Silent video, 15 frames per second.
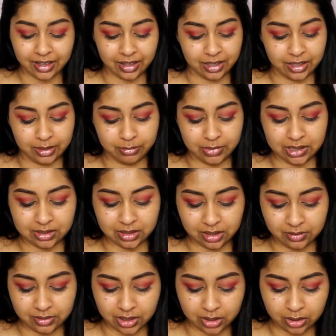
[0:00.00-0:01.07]
It's kind
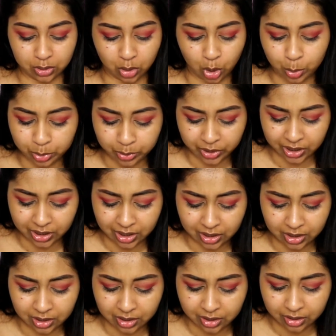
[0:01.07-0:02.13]
of like a coppery
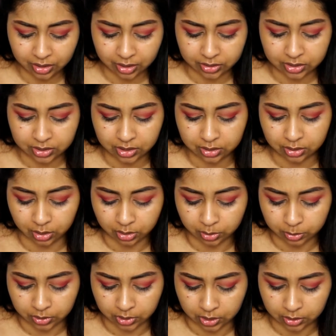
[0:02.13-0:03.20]
colour. I just need to
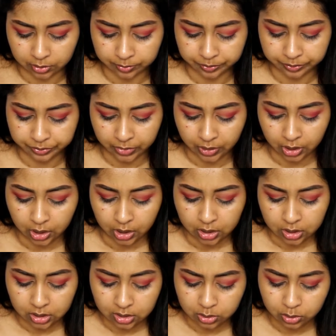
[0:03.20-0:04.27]
open it.
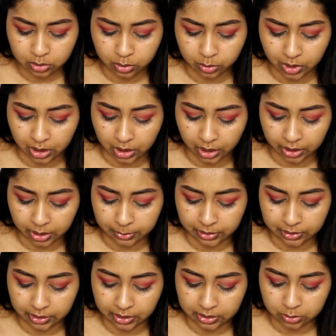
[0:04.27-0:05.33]
This is also what I like
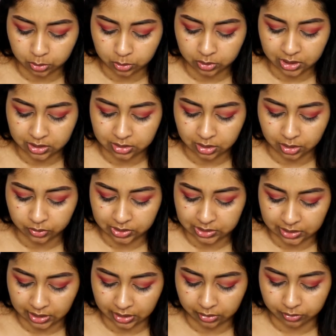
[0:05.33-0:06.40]
about NYX. All their stuff is
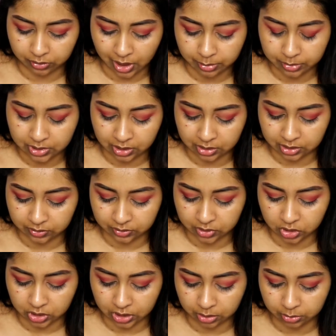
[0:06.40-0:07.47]
like wrapped
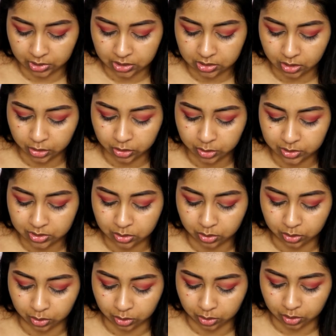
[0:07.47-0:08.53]
individually. I mean, I know it's
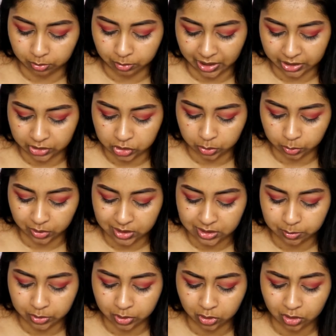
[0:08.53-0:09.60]
not good packaging wise,
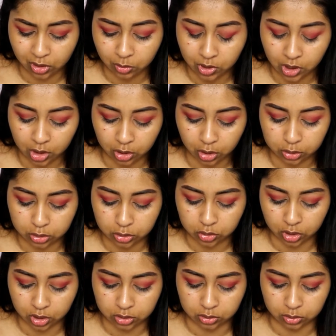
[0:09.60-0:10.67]
but you know when I go to a
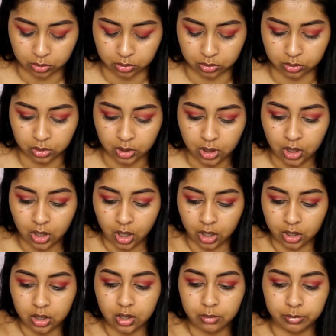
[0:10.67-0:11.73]
drugstore, I
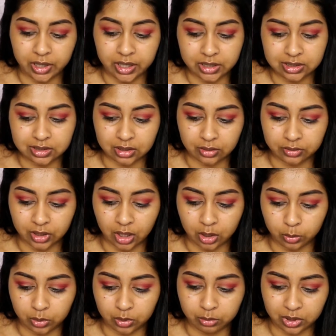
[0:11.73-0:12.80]
can't buy stuff that I
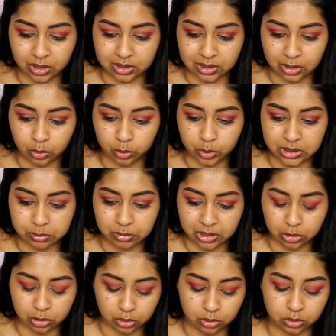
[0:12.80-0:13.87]
want because they've always
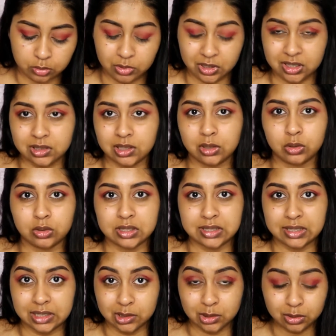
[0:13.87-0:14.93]
been used because they're not
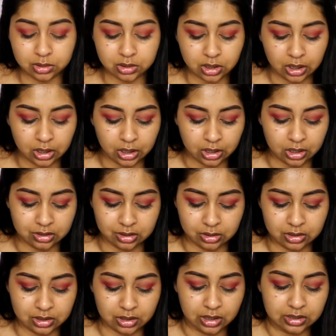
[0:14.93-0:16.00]
sealed. So
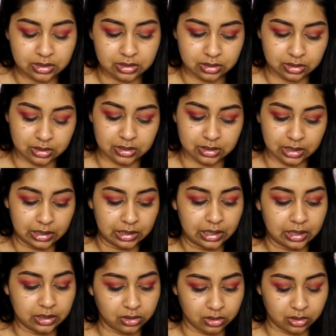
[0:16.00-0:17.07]
it's nice to see
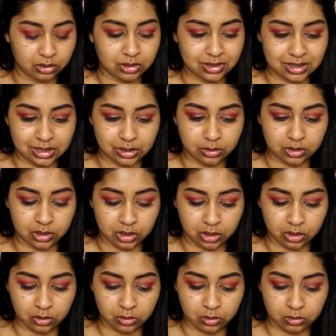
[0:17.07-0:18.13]
that, you know, it's sealed and I
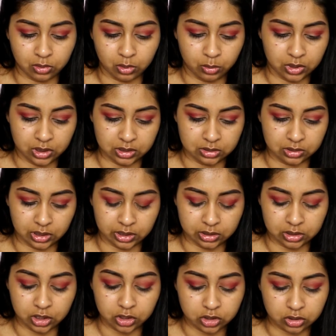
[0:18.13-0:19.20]
know no one has like
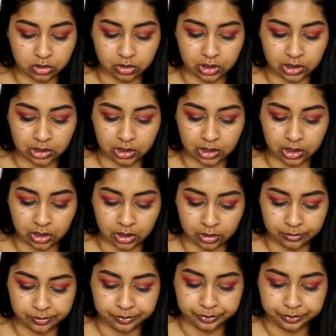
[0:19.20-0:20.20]
touched it or anything.